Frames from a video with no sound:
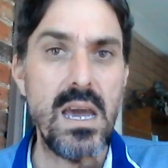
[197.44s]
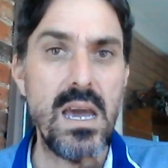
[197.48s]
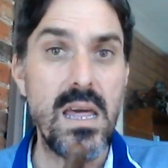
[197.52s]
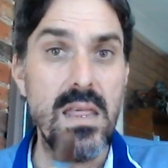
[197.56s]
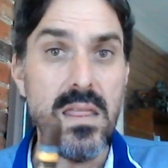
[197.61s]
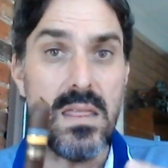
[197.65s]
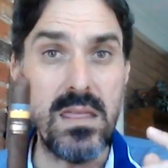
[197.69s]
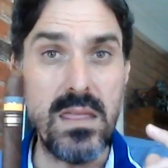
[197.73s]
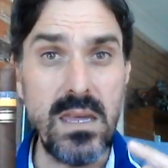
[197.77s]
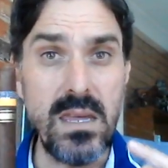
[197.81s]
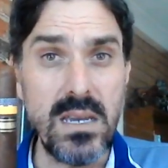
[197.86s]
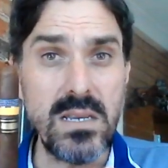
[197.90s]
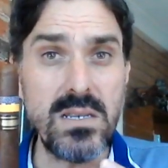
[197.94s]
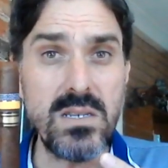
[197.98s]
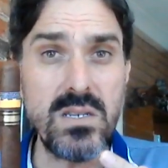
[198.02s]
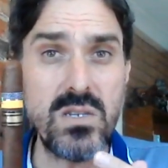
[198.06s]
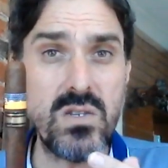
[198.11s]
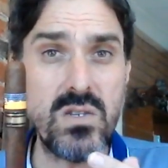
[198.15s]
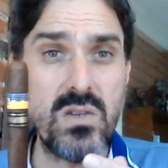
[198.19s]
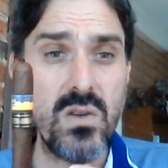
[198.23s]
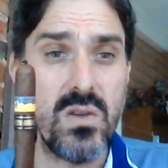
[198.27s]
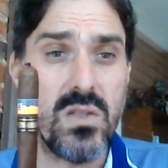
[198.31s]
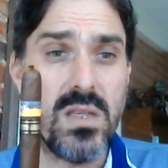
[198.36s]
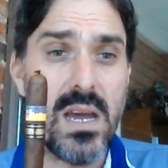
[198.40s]
This
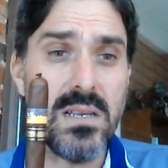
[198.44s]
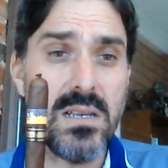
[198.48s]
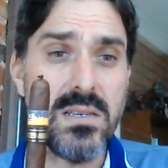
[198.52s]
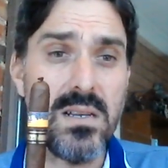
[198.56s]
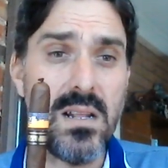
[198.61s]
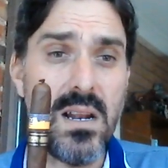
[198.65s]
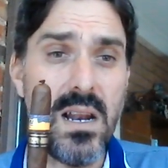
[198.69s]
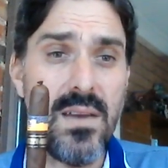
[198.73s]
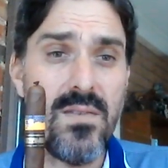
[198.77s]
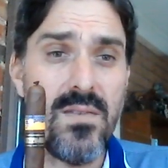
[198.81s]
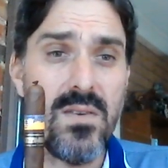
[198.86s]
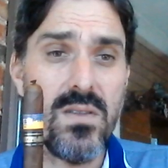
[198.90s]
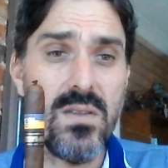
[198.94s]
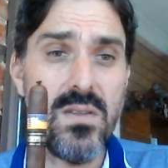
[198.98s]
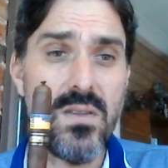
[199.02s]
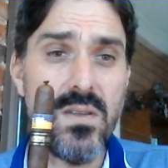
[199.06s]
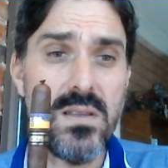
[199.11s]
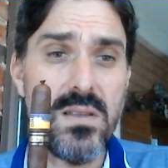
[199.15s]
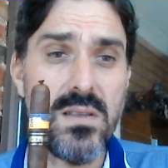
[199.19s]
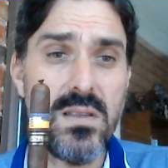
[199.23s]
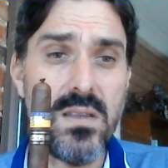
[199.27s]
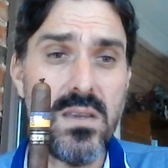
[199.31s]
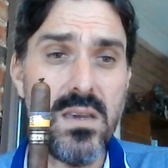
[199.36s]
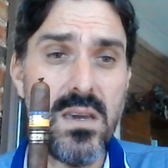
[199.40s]

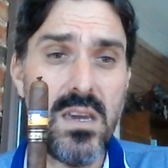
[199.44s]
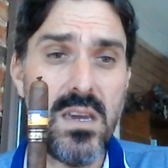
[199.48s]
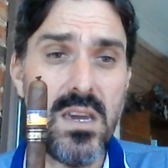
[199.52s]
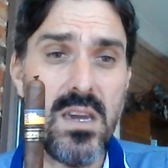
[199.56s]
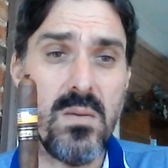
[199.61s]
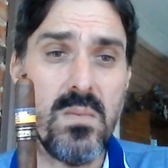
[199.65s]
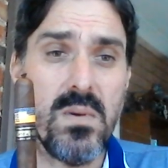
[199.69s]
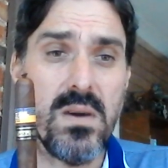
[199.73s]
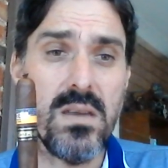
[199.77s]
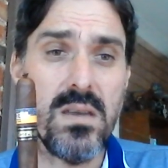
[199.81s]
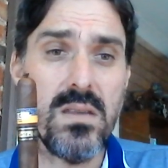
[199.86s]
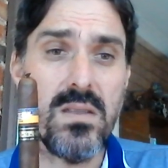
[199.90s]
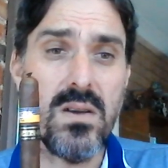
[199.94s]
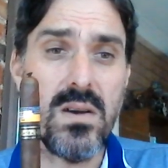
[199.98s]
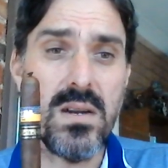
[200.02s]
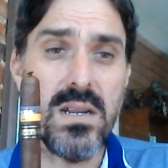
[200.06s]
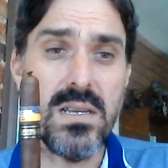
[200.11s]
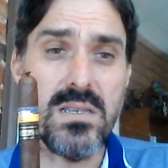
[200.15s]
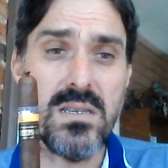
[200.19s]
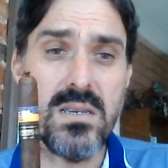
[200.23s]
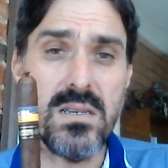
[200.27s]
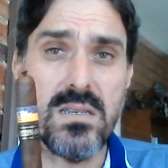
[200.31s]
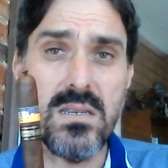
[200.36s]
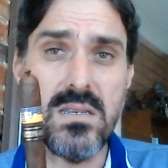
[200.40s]
2011 Cohiba
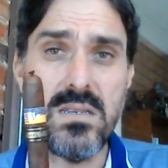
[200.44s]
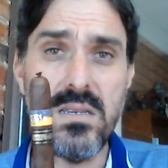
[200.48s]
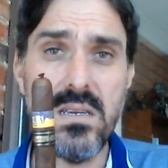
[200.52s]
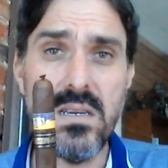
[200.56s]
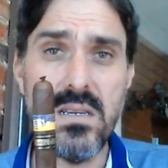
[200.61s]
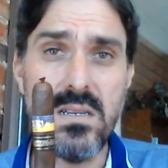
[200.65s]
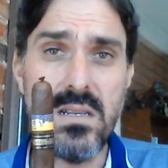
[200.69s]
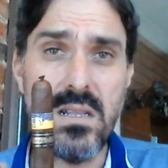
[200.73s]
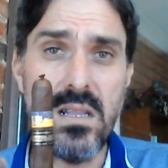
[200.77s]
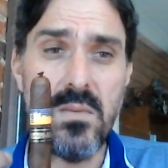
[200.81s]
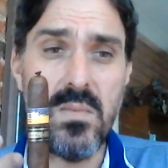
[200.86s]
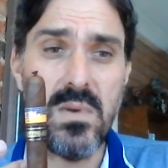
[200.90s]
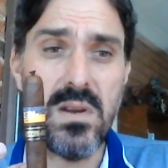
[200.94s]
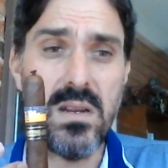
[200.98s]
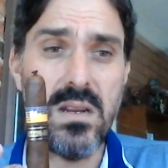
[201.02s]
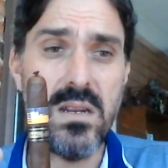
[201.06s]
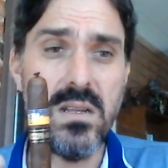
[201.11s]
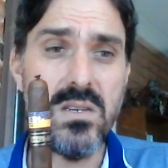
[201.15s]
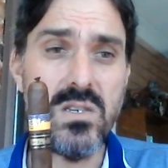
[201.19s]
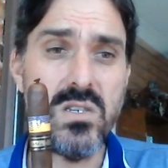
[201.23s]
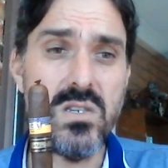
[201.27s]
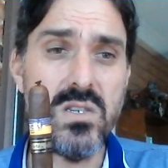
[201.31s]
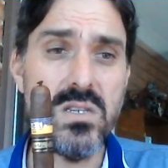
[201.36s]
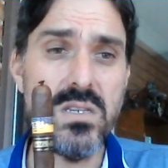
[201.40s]
1966 limited
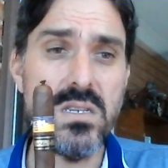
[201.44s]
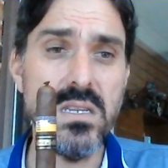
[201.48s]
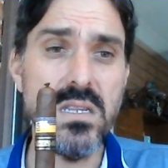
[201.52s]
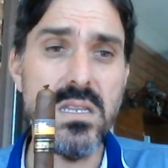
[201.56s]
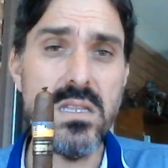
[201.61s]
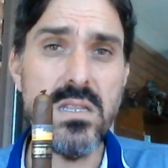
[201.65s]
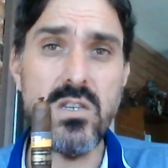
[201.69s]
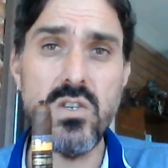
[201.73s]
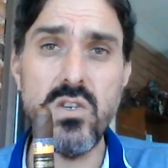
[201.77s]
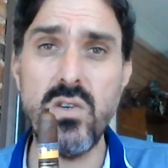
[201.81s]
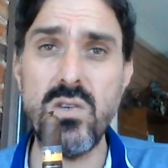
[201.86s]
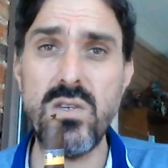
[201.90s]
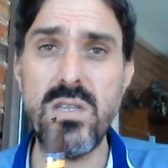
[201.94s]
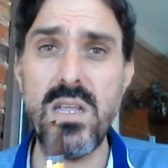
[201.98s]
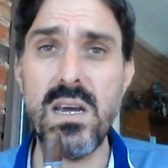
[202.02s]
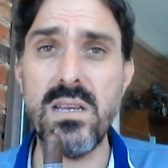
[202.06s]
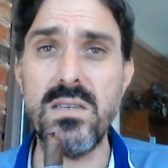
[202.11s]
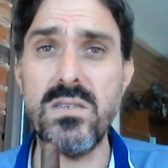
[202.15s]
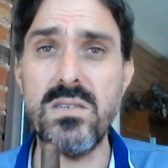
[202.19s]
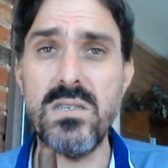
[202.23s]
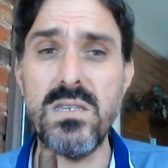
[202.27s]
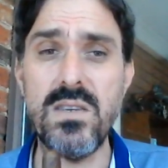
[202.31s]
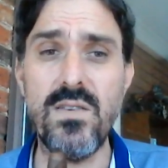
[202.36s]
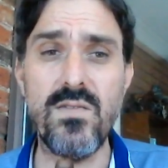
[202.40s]
edition, the
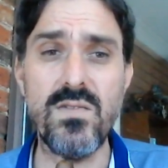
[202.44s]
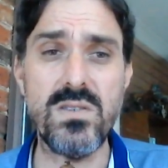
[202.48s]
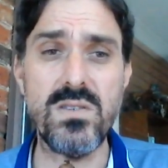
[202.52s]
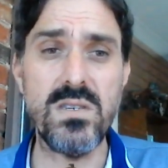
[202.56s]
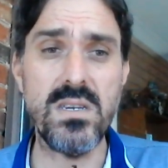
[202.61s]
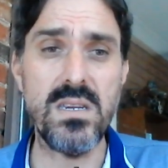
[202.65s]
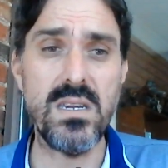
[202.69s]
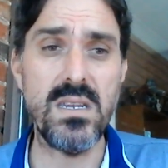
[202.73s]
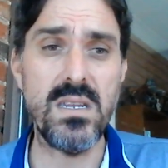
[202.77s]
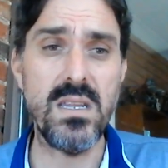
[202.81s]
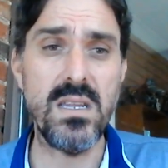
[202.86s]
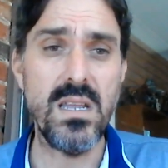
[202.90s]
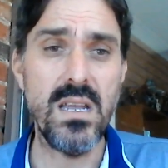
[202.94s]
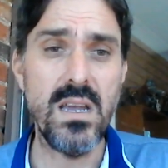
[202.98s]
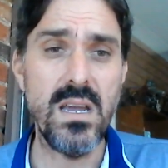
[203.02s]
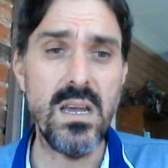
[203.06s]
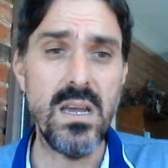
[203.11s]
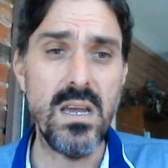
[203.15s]
2017